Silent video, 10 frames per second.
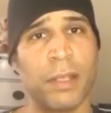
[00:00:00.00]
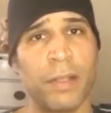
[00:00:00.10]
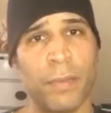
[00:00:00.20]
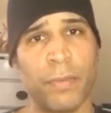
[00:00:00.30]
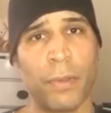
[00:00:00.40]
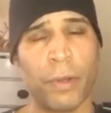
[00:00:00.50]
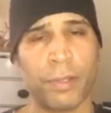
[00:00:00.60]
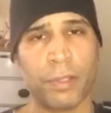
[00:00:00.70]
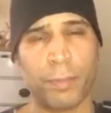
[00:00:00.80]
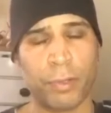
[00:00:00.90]

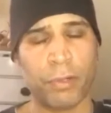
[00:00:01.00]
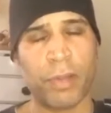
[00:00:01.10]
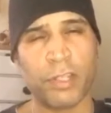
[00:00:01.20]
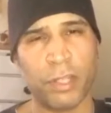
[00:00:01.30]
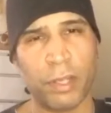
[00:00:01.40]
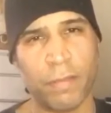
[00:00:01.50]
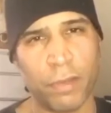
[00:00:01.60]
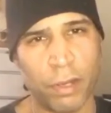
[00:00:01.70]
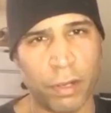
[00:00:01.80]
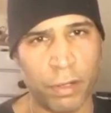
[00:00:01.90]
notice the progression of
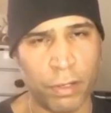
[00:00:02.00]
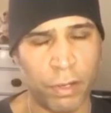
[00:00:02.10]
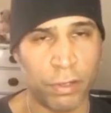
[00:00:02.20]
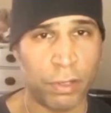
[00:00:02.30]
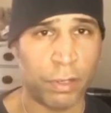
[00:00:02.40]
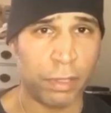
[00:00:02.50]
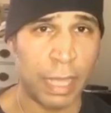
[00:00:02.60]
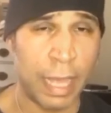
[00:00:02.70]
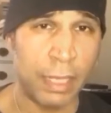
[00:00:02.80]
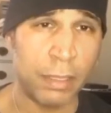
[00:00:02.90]
your
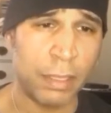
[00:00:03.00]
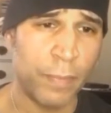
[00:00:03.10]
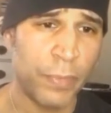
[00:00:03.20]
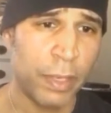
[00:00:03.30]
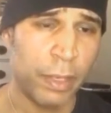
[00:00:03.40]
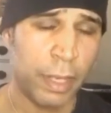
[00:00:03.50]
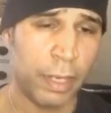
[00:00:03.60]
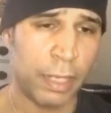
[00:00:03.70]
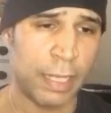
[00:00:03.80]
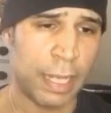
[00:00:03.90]
gains, and
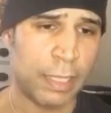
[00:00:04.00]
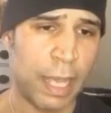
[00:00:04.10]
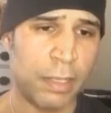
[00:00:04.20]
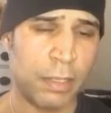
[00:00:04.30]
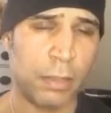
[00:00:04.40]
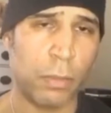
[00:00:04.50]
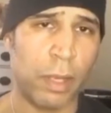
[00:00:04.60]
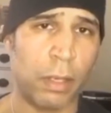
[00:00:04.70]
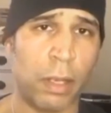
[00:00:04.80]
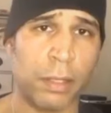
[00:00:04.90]
again, that ties into
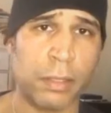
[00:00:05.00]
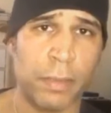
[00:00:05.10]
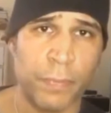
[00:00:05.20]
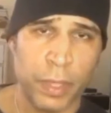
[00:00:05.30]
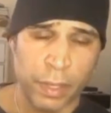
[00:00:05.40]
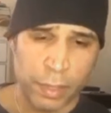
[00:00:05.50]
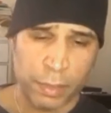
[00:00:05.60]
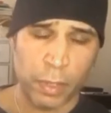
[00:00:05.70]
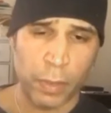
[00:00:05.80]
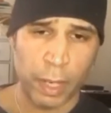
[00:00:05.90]
weight loss.
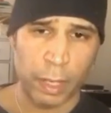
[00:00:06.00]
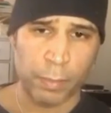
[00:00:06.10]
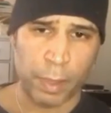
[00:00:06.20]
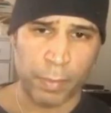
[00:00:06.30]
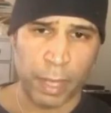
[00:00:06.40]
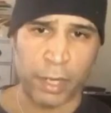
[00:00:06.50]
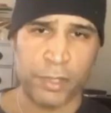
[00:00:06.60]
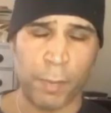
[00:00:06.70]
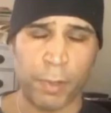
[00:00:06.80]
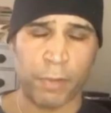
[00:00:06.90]
So I'm kind of
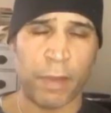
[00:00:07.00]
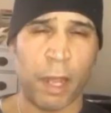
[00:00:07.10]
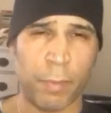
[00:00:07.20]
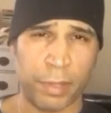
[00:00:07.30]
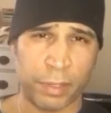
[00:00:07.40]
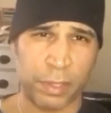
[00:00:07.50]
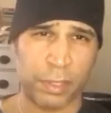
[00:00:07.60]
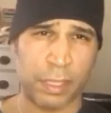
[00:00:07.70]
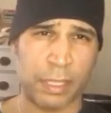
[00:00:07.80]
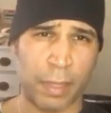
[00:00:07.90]
jumping around, but it's
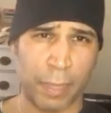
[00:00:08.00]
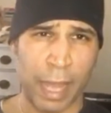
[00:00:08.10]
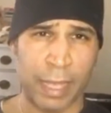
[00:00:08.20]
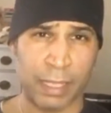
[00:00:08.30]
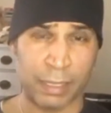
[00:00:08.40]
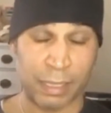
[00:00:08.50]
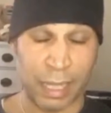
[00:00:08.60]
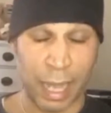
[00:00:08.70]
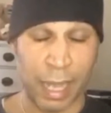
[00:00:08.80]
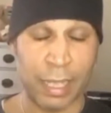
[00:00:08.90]
going to
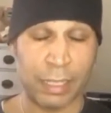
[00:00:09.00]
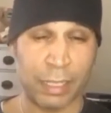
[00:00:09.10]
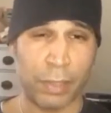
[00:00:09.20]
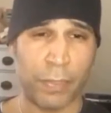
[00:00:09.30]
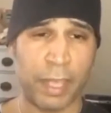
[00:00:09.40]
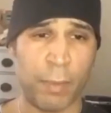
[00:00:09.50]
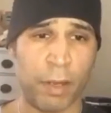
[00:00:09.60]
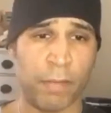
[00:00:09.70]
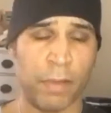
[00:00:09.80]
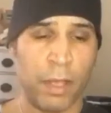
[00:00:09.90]
tie into the theme
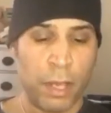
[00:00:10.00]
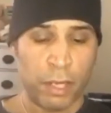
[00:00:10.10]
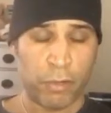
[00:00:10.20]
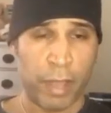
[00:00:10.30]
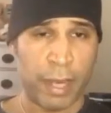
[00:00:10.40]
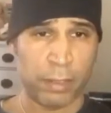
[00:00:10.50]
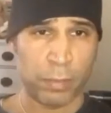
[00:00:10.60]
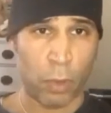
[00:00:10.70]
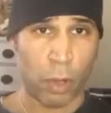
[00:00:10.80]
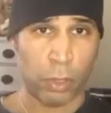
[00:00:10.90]
of creating
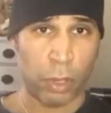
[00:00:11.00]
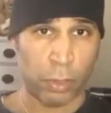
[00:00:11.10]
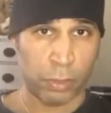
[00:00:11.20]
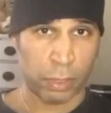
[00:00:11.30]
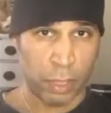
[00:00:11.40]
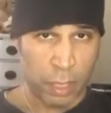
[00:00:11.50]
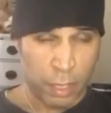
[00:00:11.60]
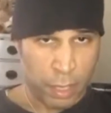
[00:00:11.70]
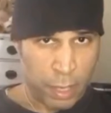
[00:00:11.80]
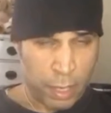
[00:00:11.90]
small goals.
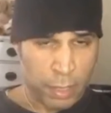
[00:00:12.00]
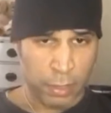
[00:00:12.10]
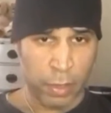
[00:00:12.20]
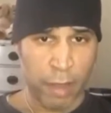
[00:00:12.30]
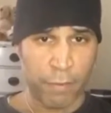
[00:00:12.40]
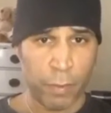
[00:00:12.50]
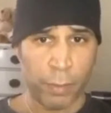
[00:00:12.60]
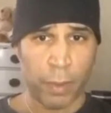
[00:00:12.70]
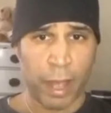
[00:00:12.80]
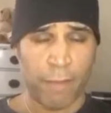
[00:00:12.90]
So
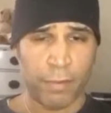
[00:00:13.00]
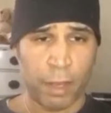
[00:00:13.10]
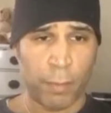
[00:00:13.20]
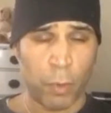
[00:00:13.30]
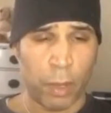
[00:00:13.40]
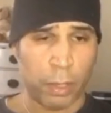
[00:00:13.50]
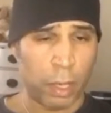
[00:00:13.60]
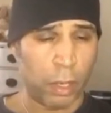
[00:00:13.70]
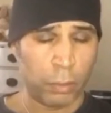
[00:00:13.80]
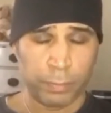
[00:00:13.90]
everyone will have a number one
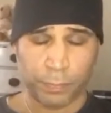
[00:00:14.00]
goal.